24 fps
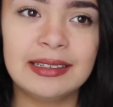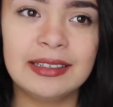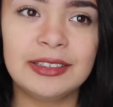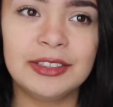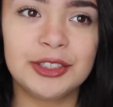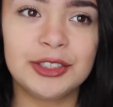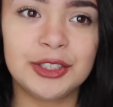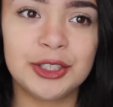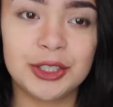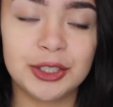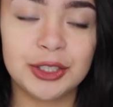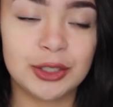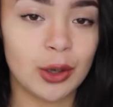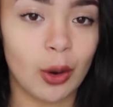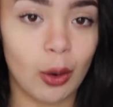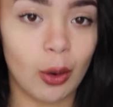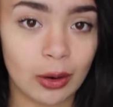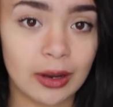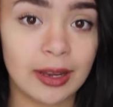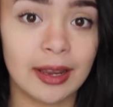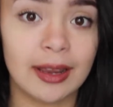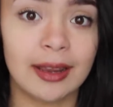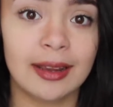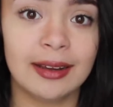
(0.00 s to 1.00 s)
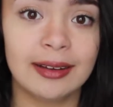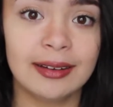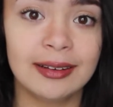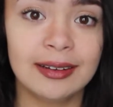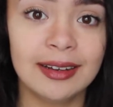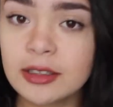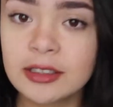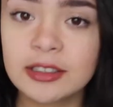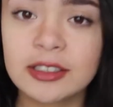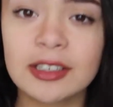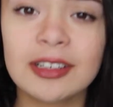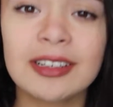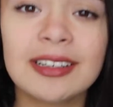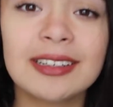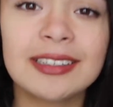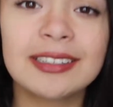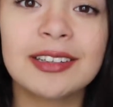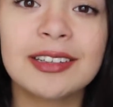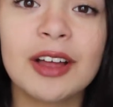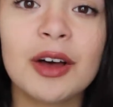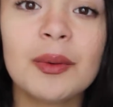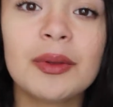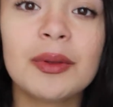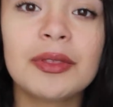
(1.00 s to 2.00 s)
shocking. So let's
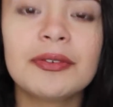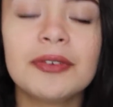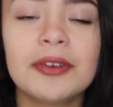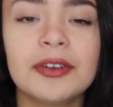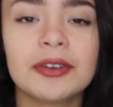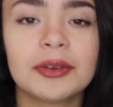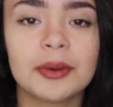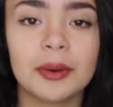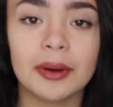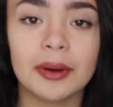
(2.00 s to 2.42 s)
start with the first